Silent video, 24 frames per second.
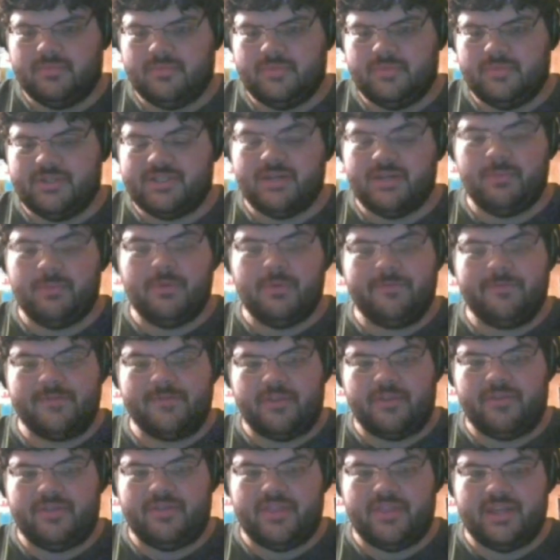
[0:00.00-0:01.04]
someone for
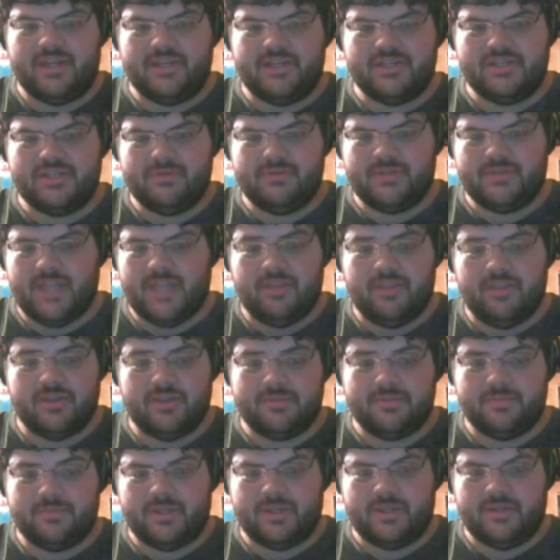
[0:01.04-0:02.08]
the thing too, and that
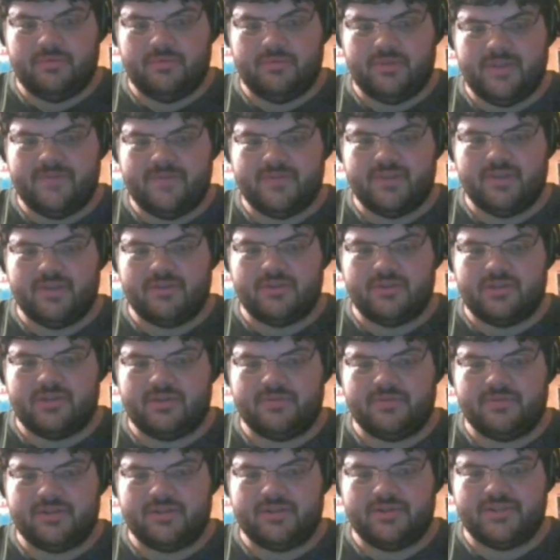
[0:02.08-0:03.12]
looked pretty cool. Even though the
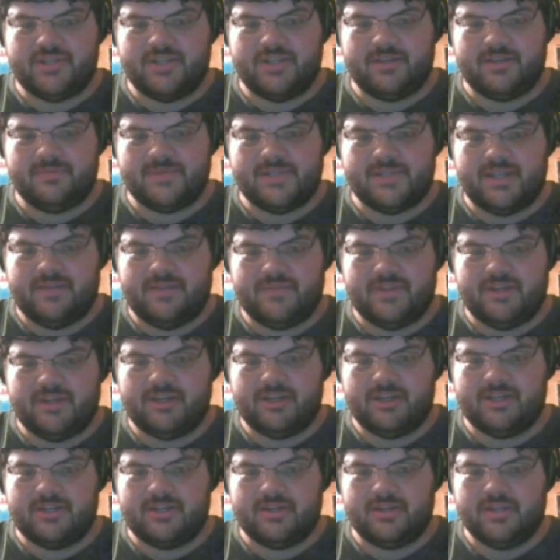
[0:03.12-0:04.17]
director said himself that he
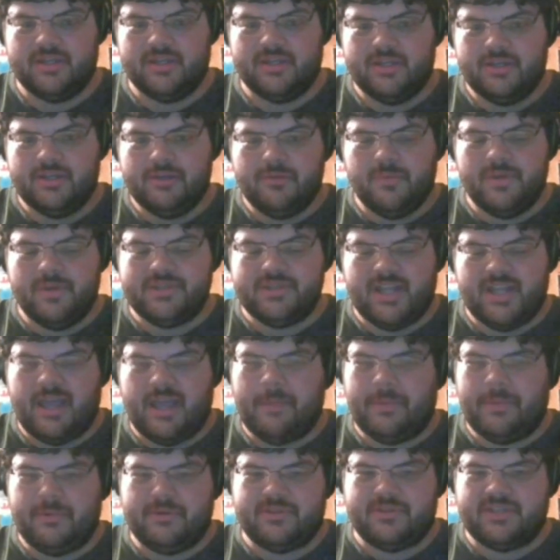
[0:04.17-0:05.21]
didn't wasn't
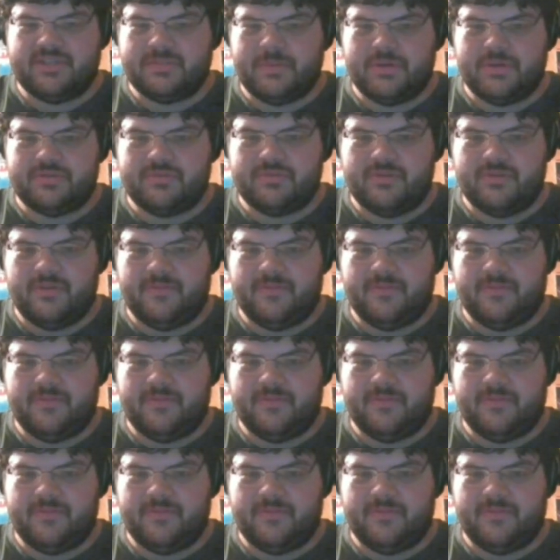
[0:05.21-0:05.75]
happy with the special